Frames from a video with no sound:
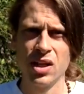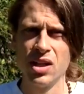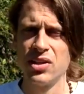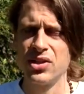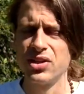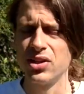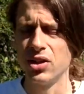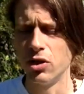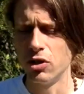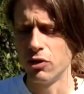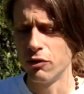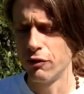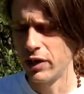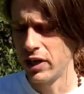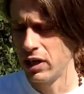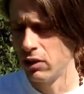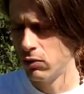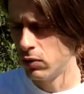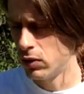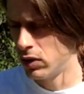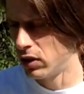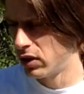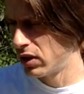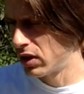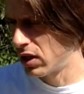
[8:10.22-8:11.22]
So if
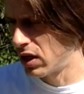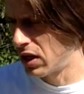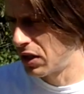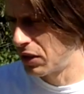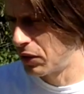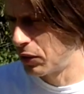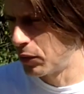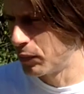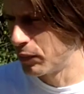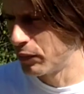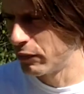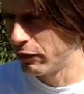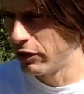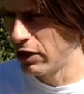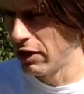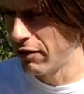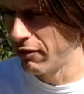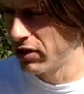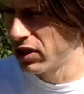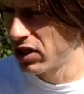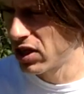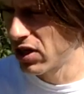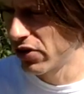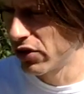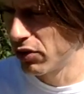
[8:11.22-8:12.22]
anyone, um, if you have
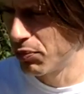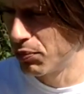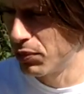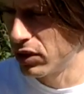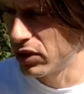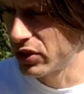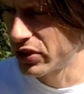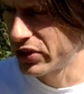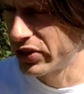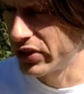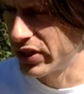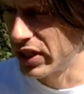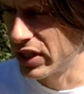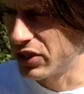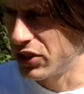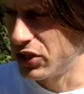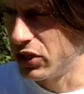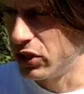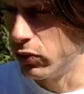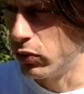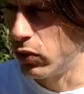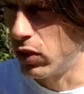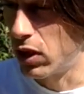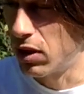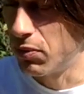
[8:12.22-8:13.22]
any other books that
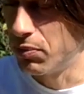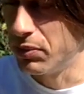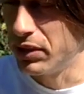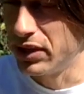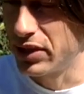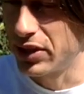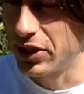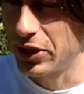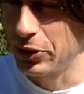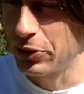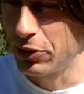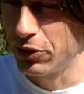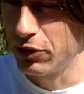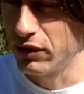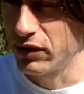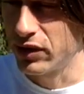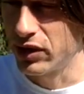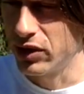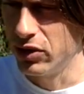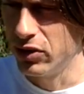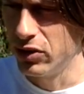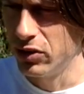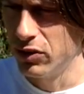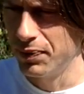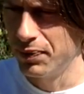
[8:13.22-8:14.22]
you want me to
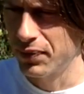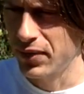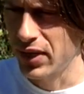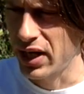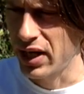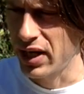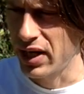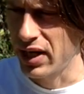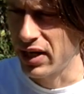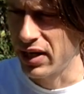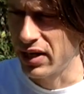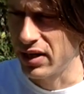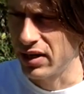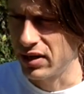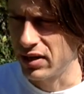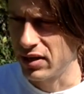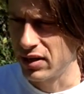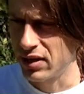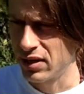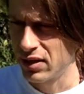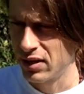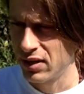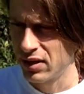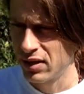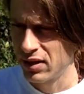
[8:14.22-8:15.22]
review, and
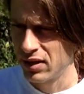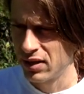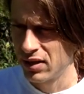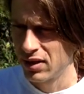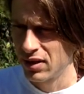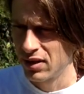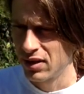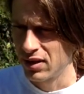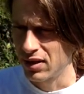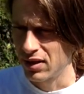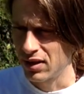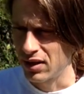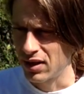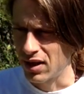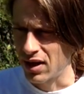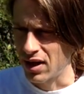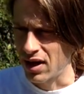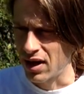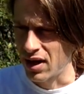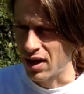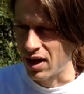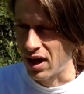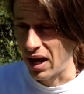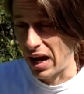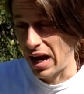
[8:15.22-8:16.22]

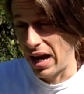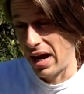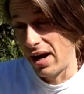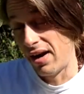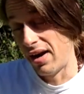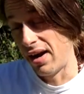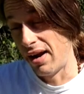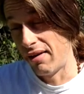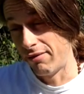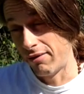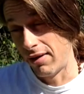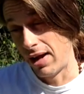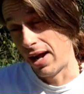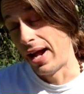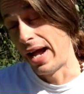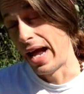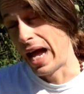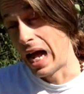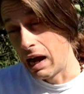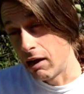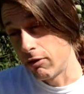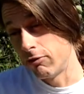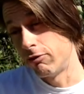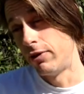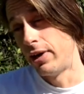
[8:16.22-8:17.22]
and if I
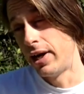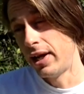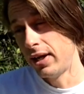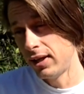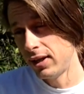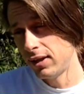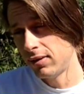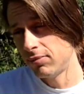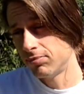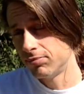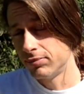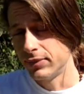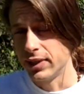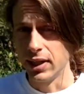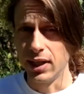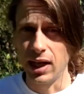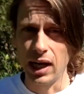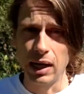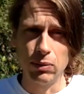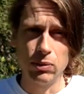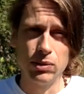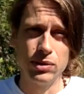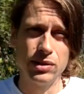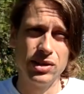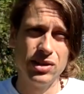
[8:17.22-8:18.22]
have read it, then
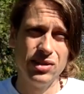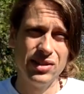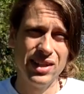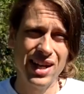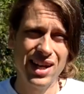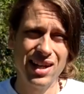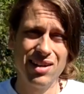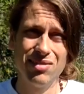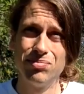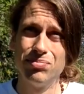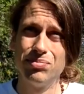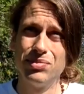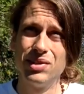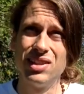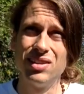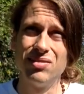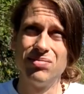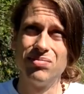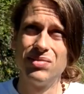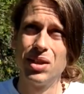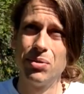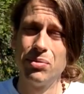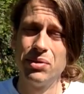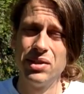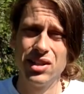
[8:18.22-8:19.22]
I will do that. But
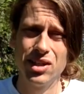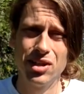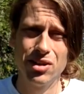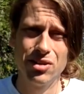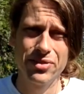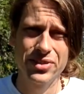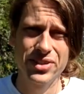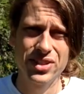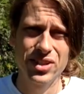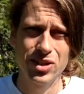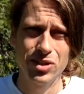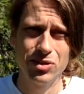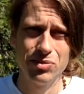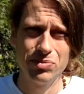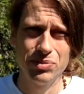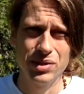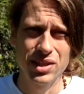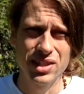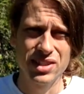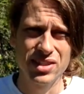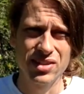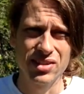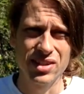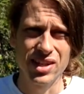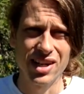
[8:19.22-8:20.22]
let me know if so. But
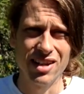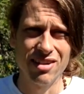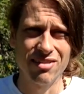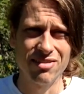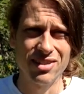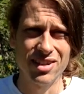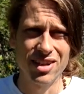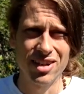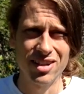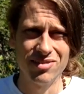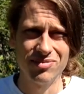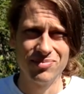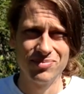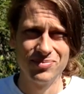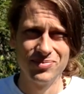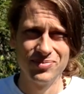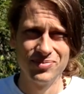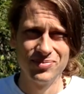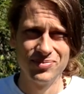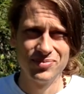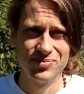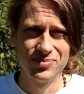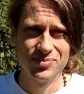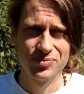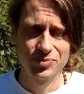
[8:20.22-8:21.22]
it's okay if not.
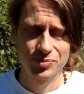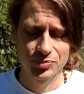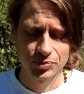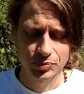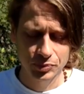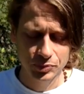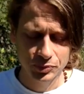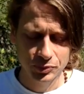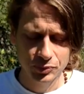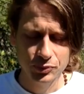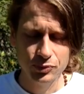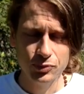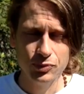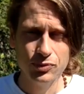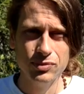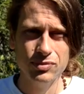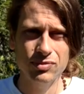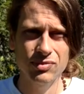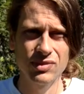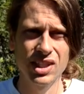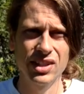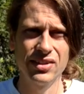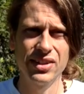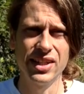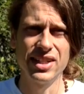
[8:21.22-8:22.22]

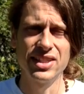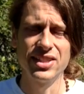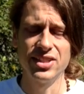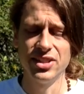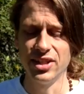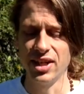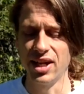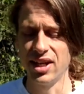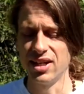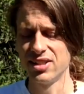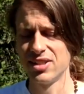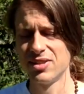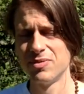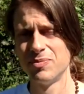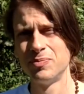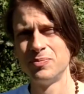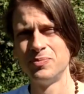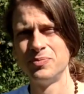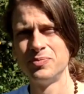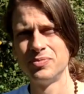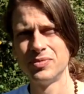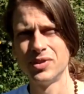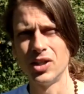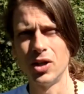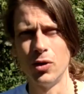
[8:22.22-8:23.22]
Thanks, you guys.
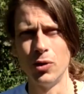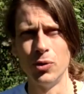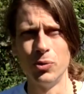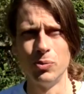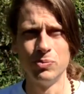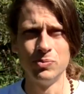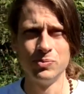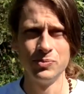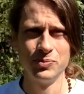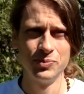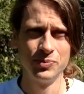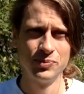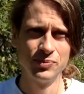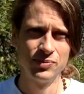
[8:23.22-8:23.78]
Oh.